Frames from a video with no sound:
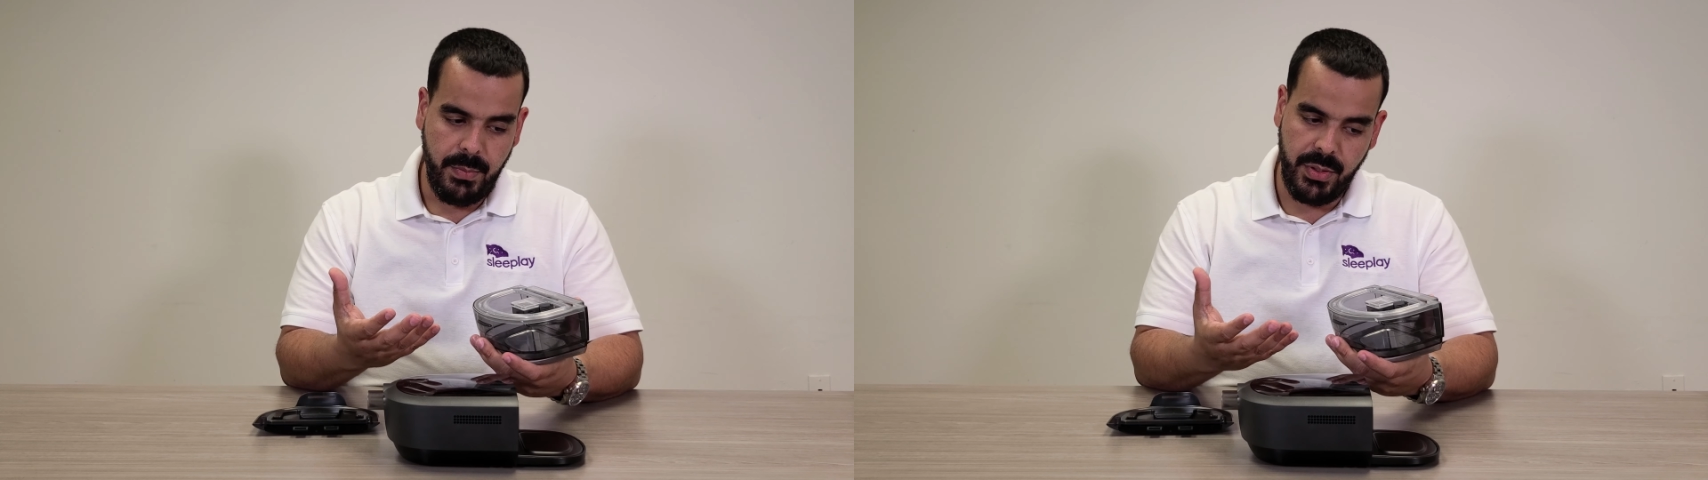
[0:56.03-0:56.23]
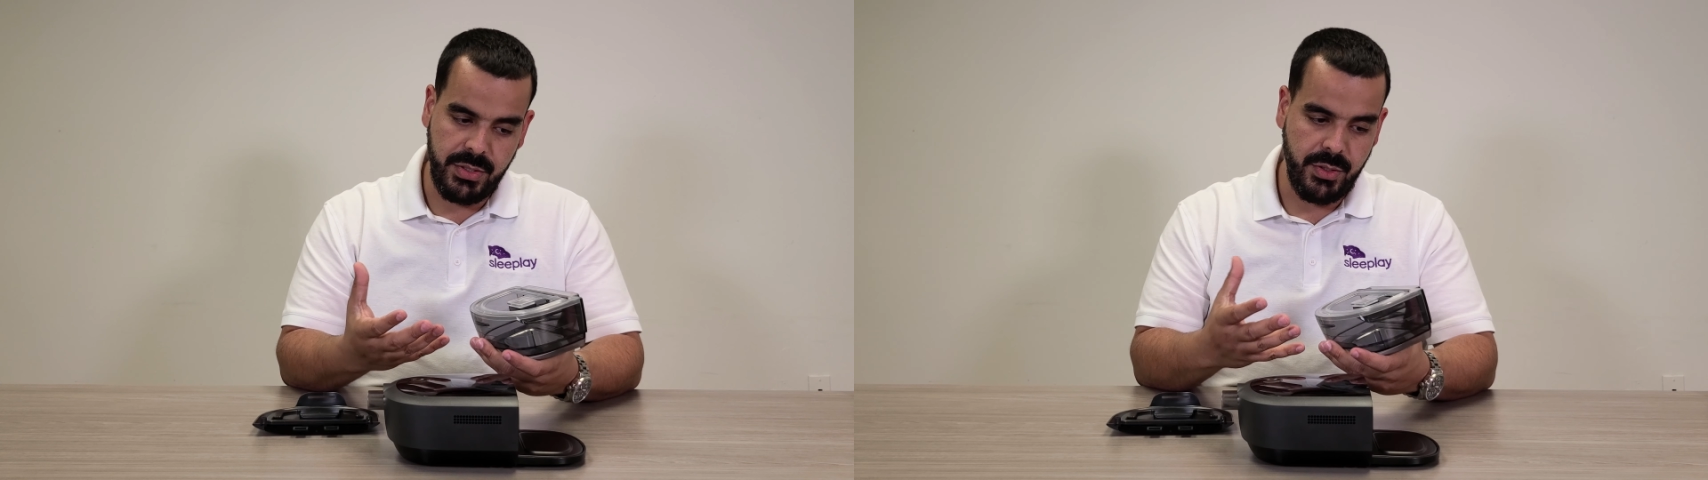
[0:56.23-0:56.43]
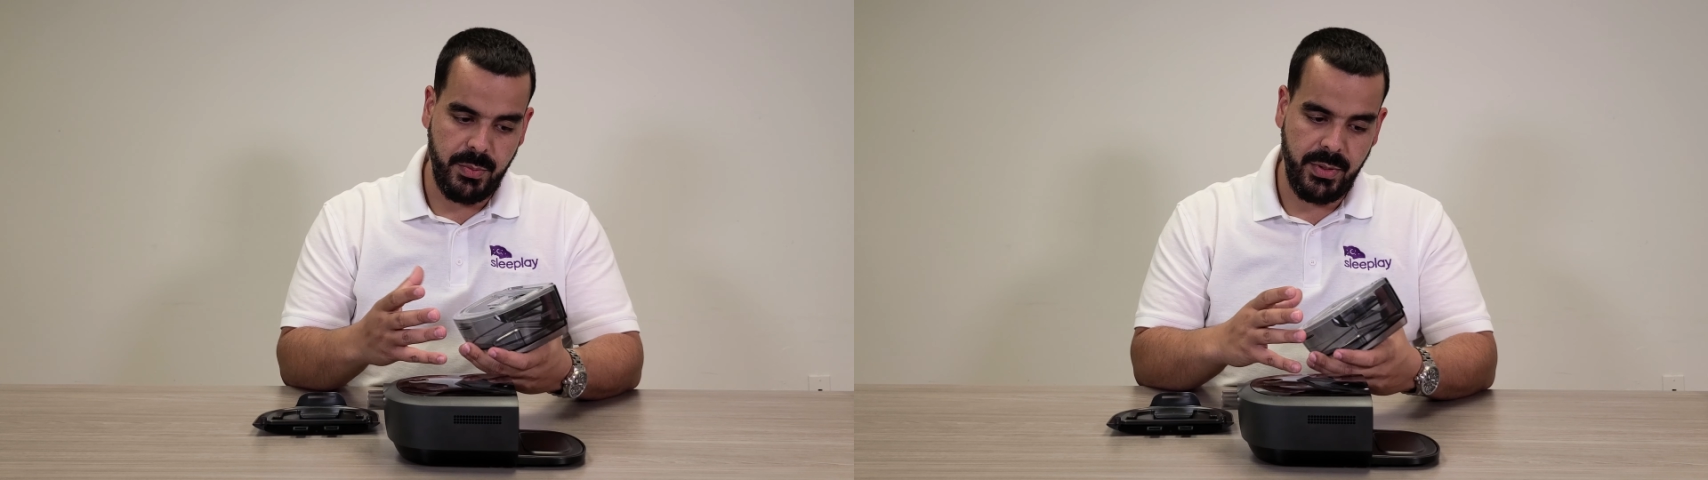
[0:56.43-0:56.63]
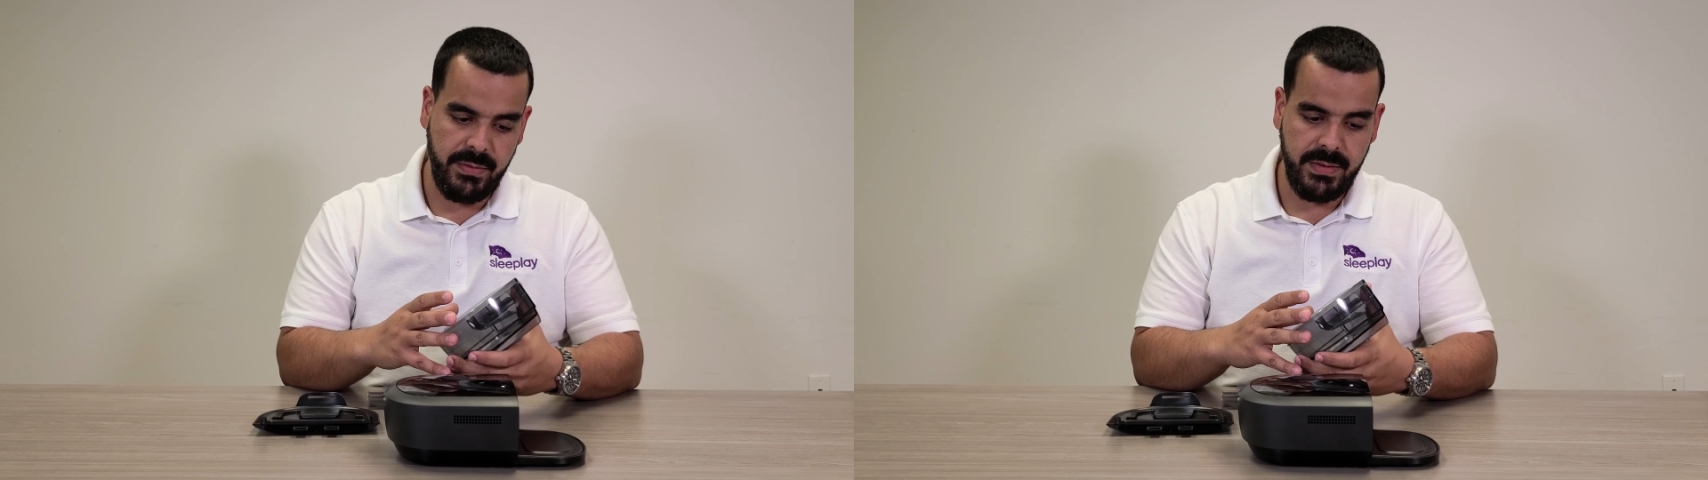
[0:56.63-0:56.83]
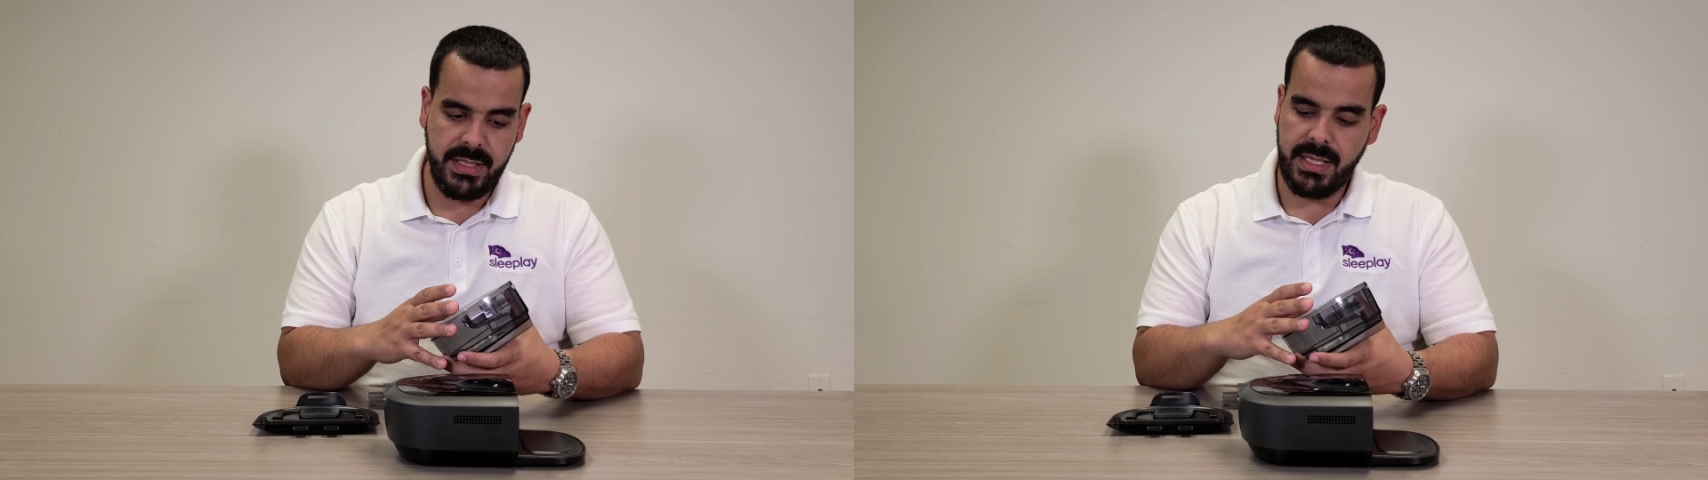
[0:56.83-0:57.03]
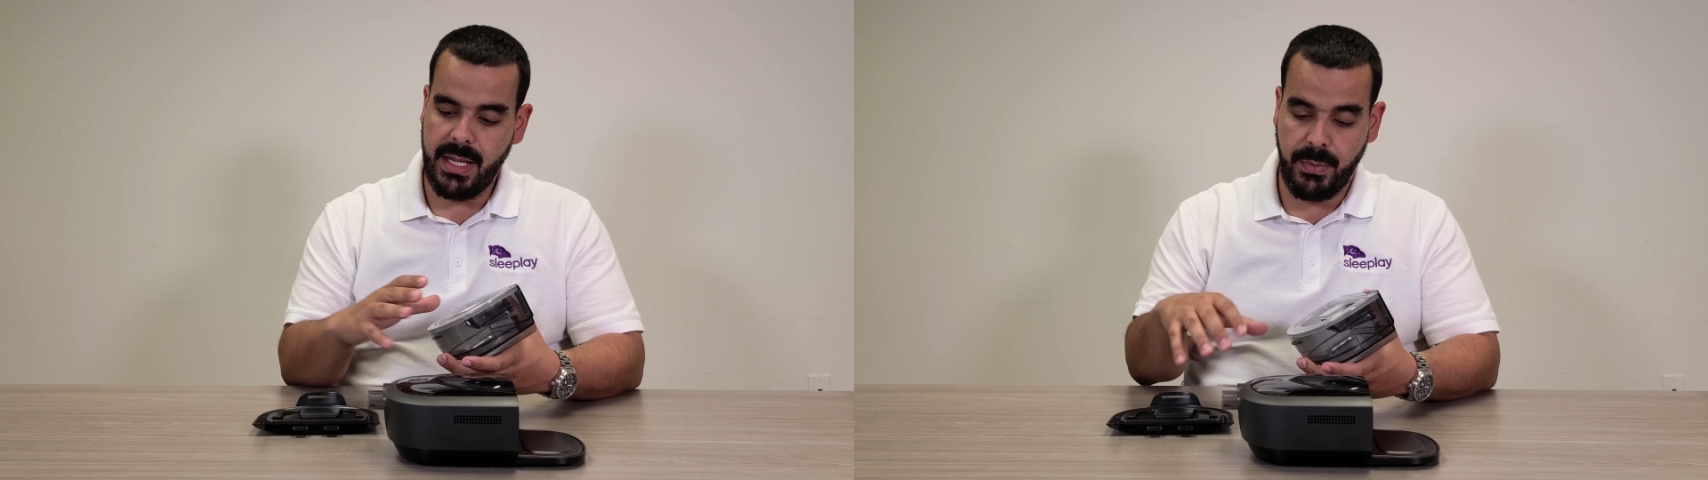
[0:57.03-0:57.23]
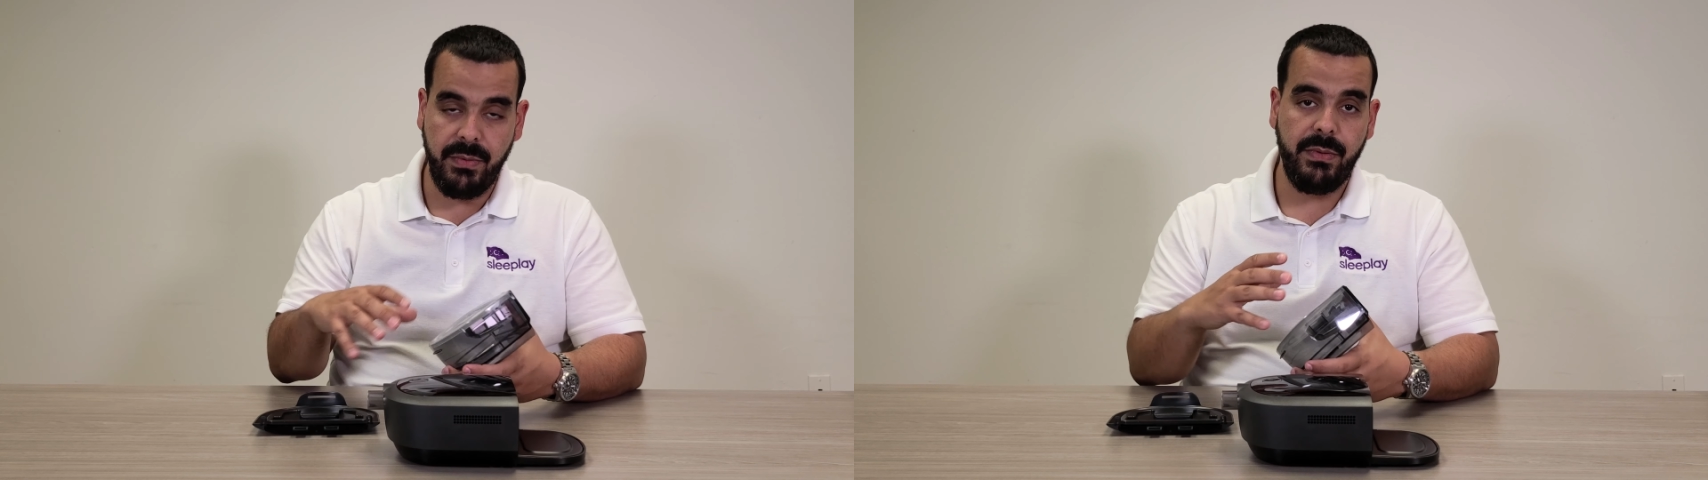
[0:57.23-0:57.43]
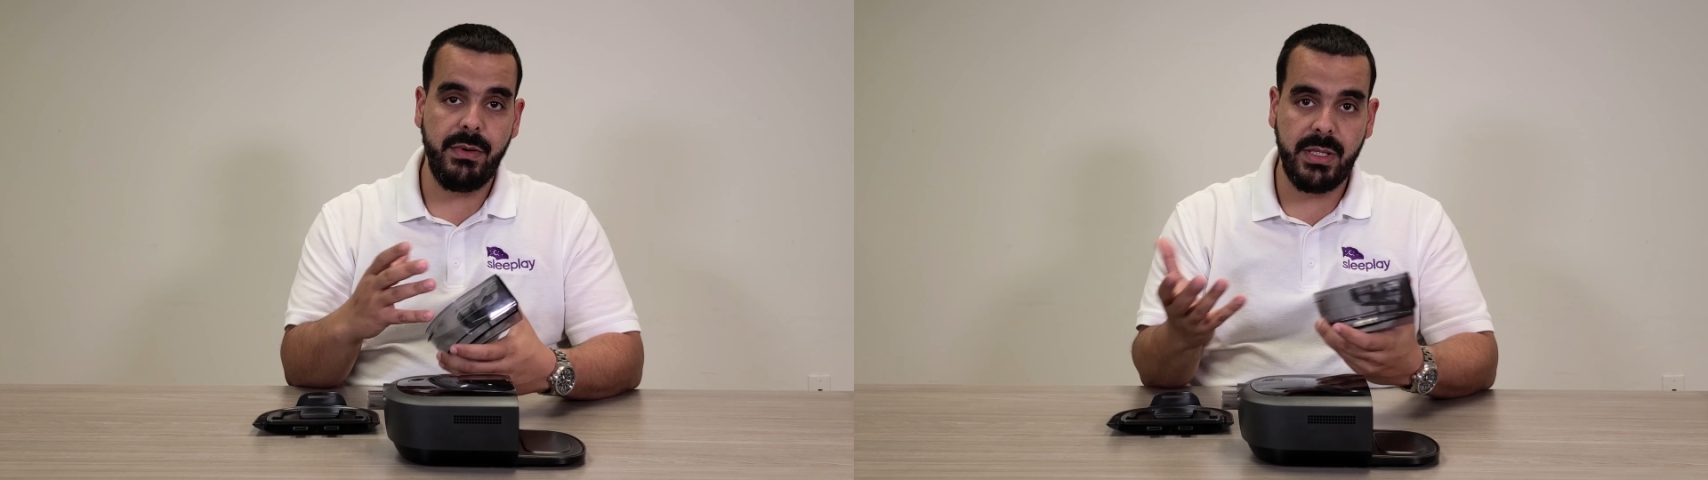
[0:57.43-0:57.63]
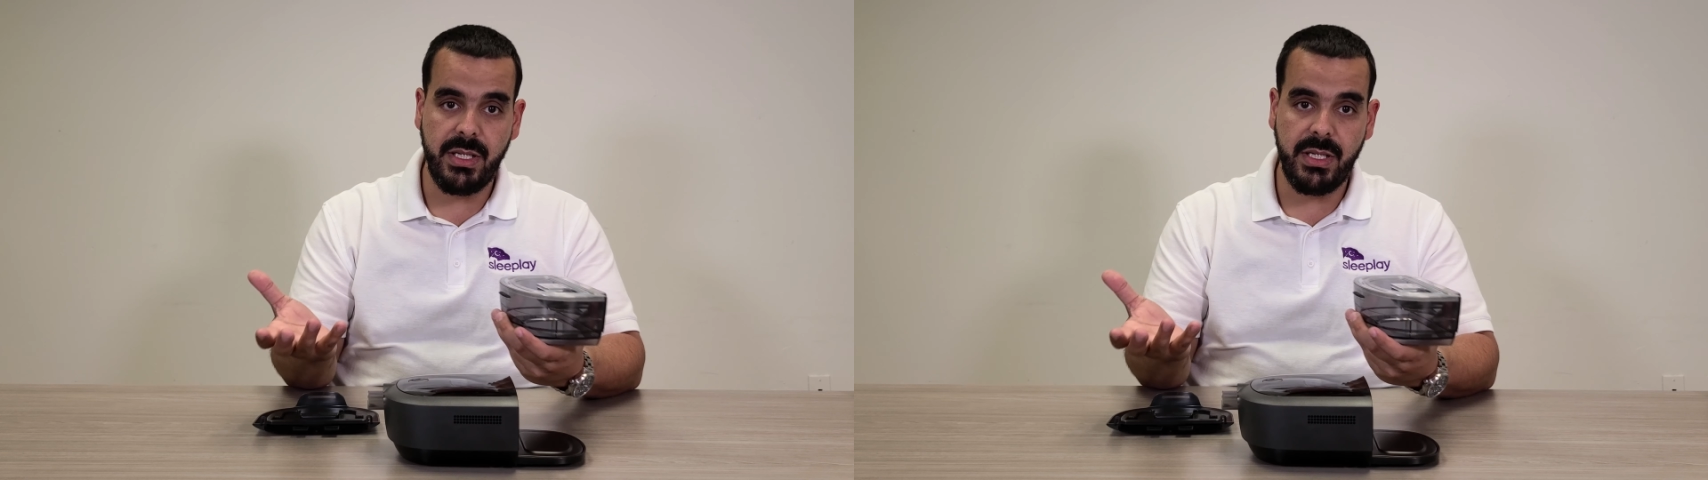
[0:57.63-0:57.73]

Personal preference, I prefer it